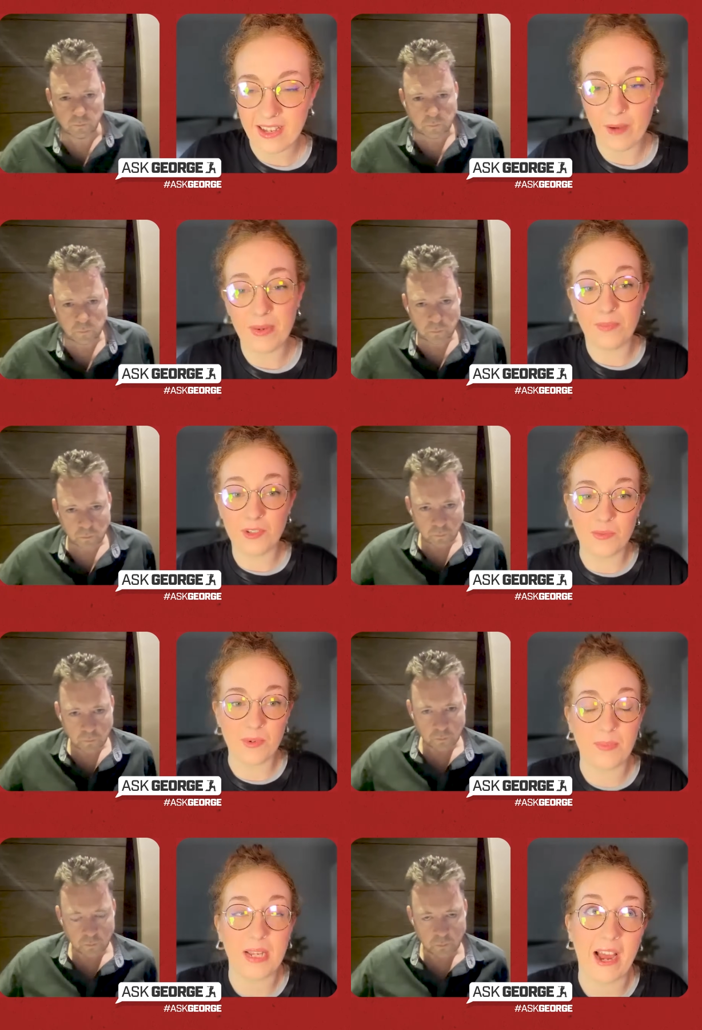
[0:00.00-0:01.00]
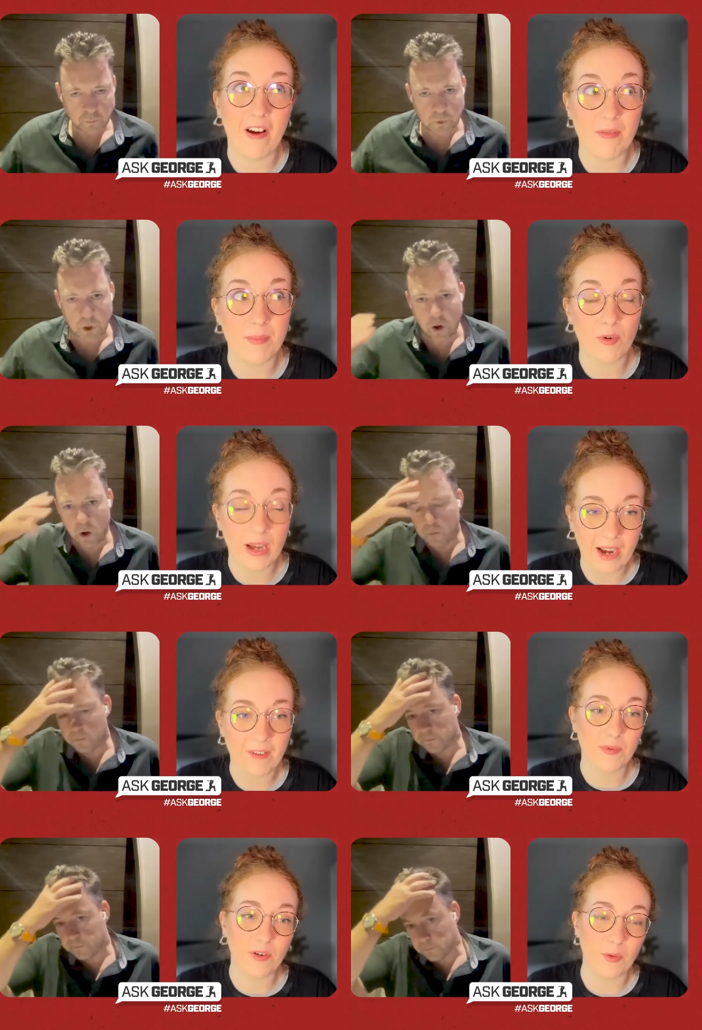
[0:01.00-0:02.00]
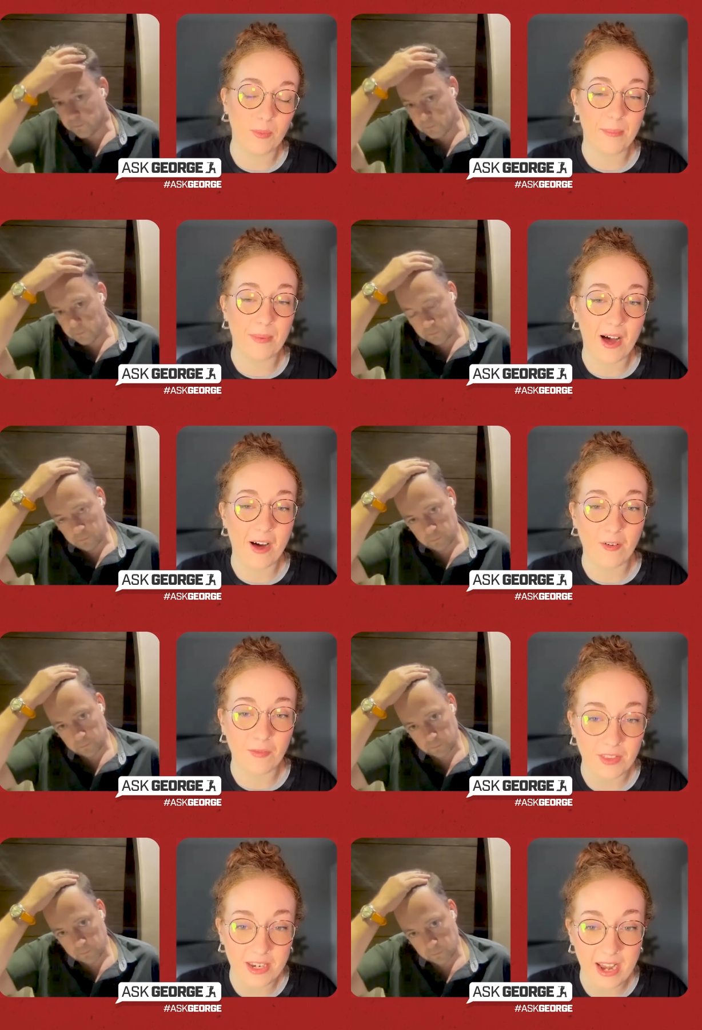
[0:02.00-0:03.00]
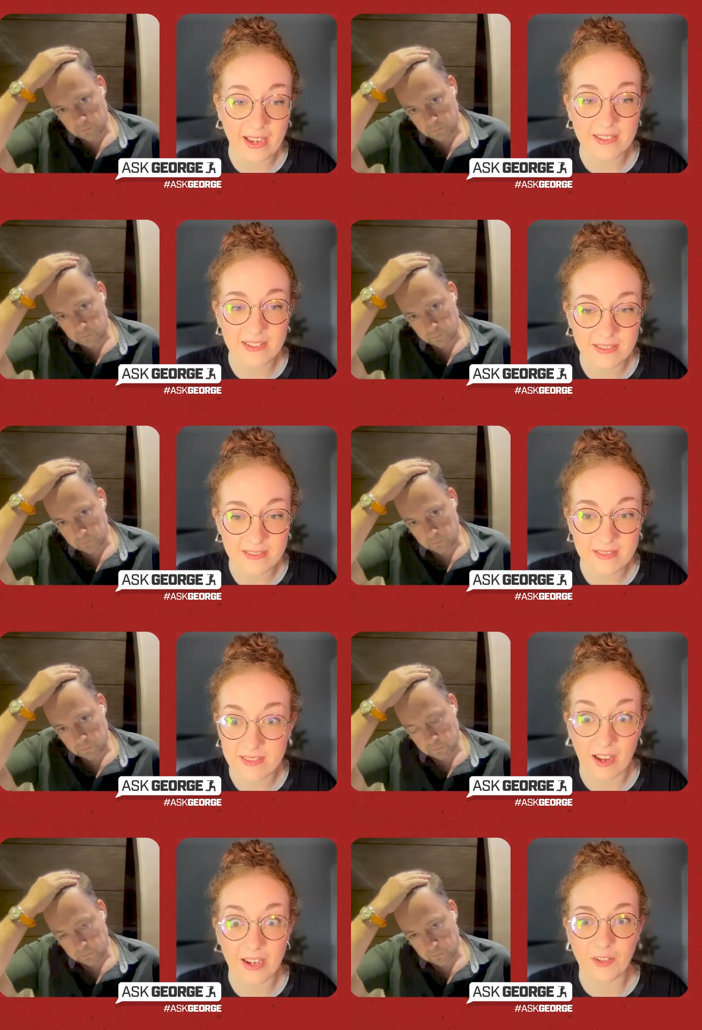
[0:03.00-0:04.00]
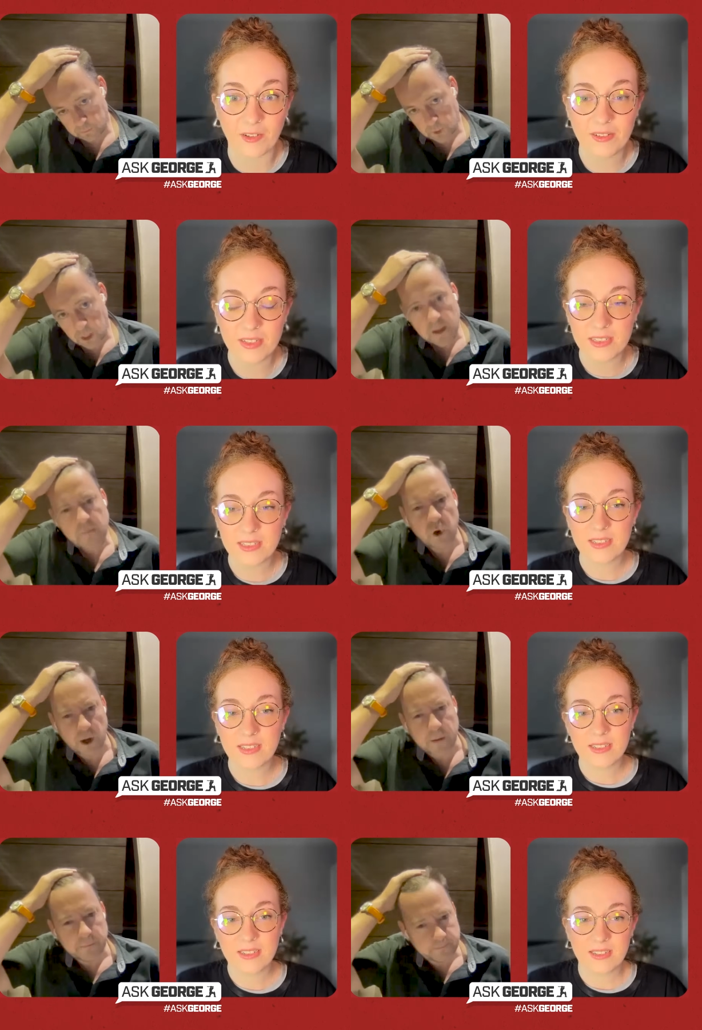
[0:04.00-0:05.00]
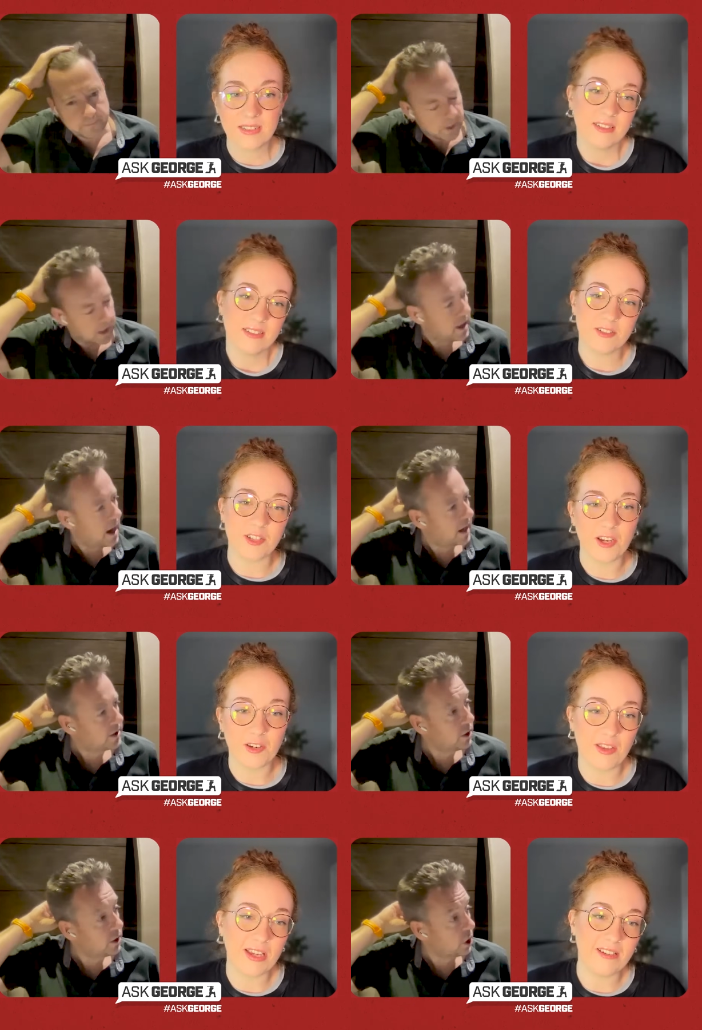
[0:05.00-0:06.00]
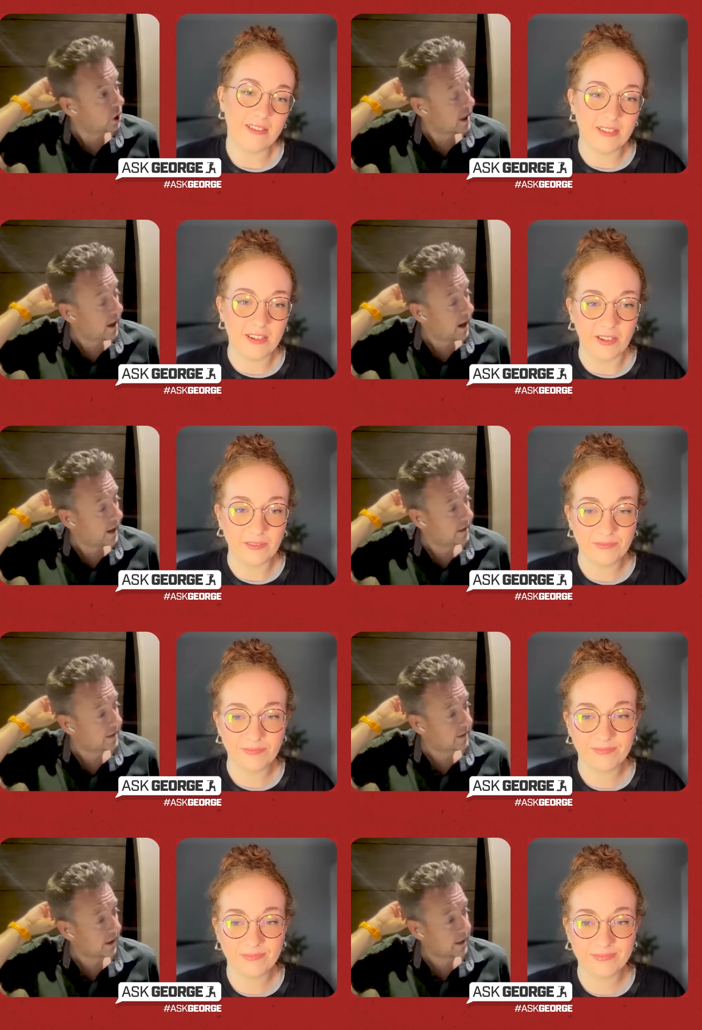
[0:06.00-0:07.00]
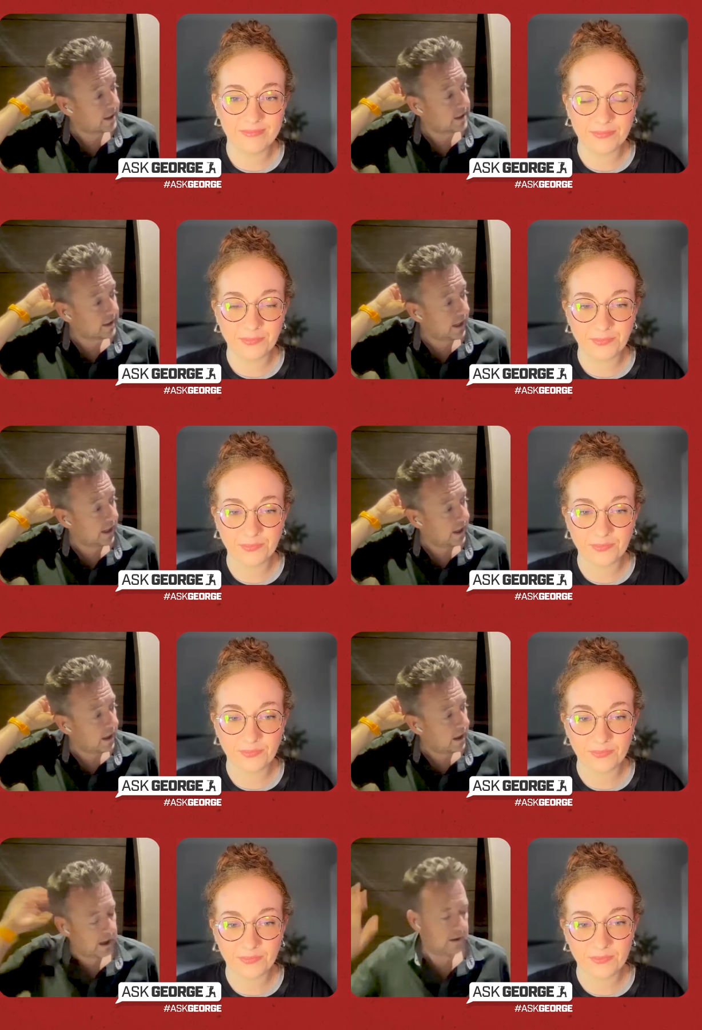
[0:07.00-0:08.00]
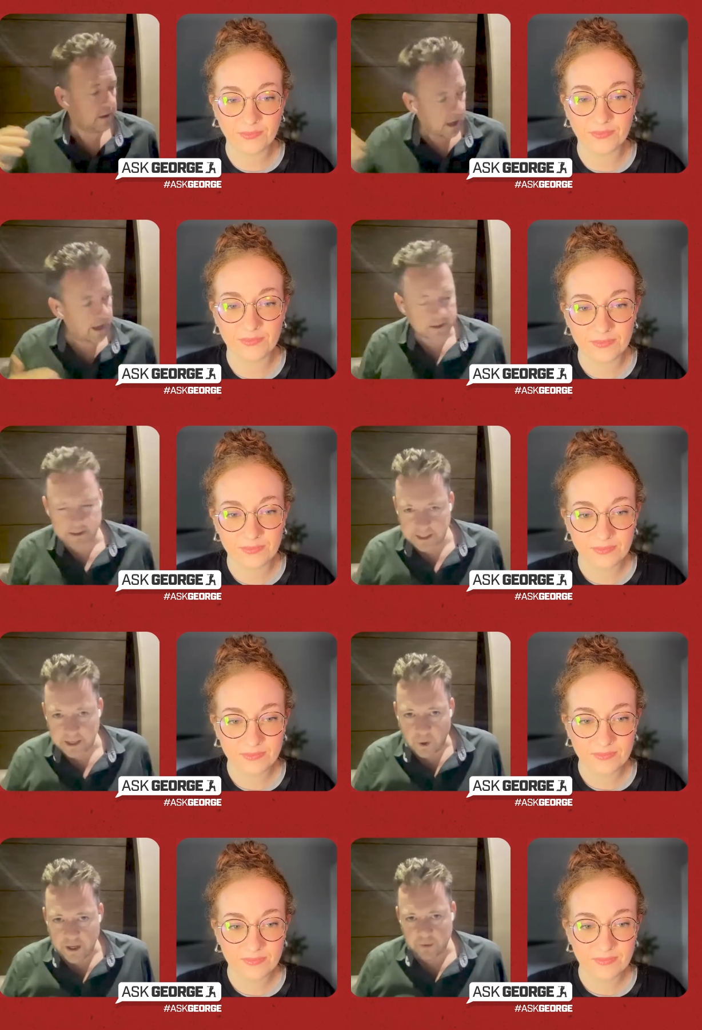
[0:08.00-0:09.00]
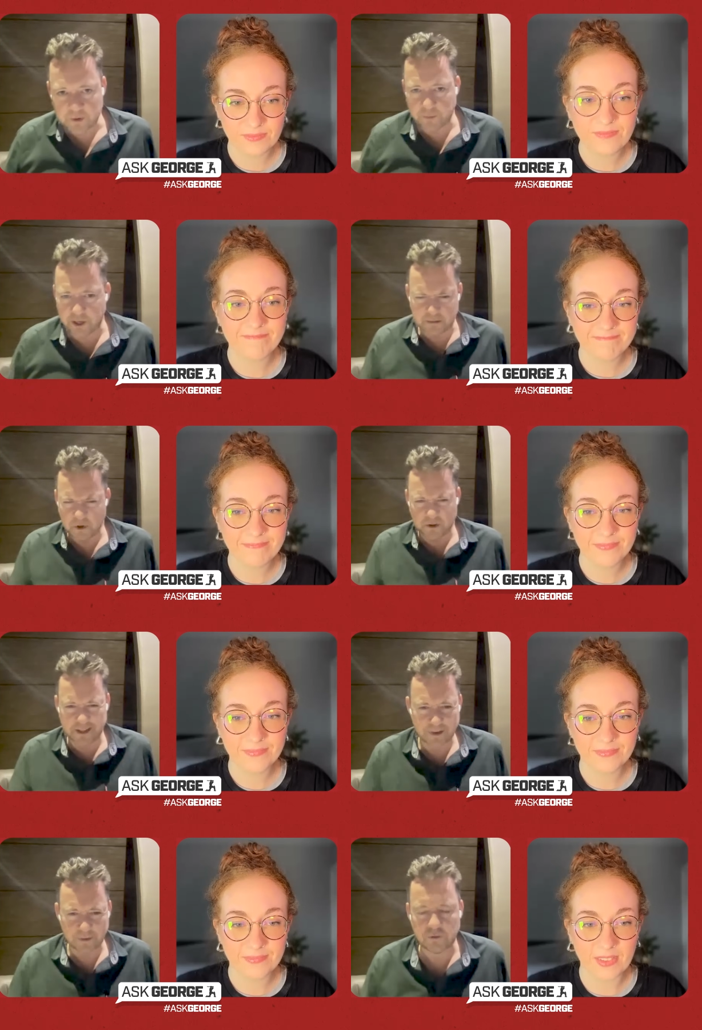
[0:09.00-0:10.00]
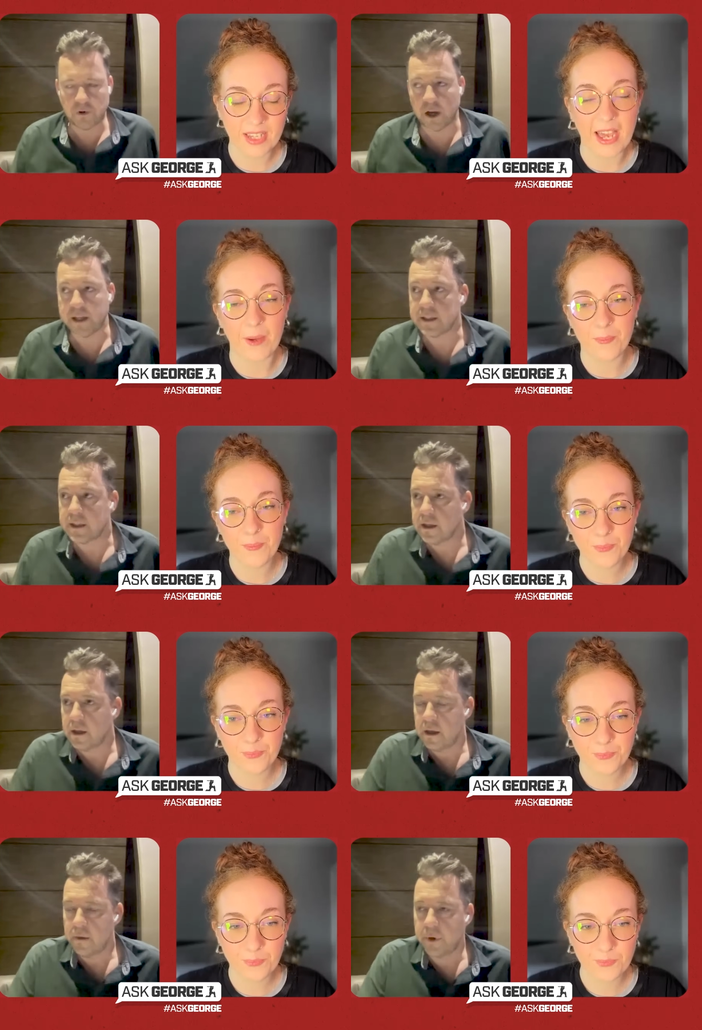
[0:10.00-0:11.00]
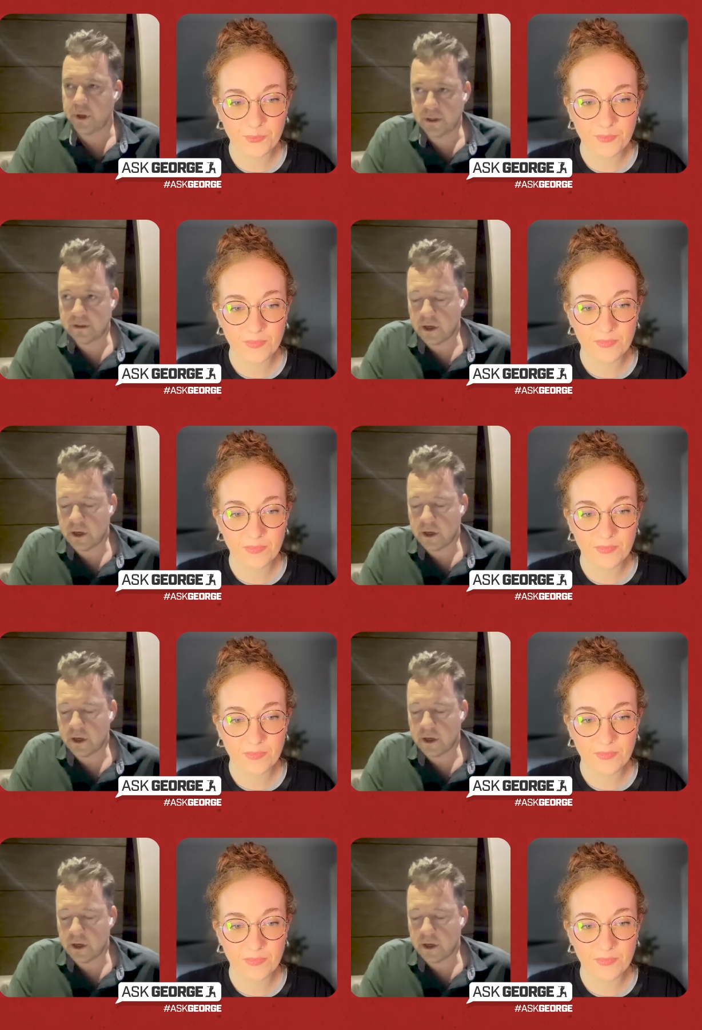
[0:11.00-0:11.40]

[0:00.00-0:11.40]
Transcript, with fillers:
Speaker 1: I mean, presumably Harry no. Brook will be a part of the next cycle, right? Yeah, so- I
Speaker 2: don't look. I, I could I could see I, uh, I could see why he wasn't picked. I'm not saying it was right, but I could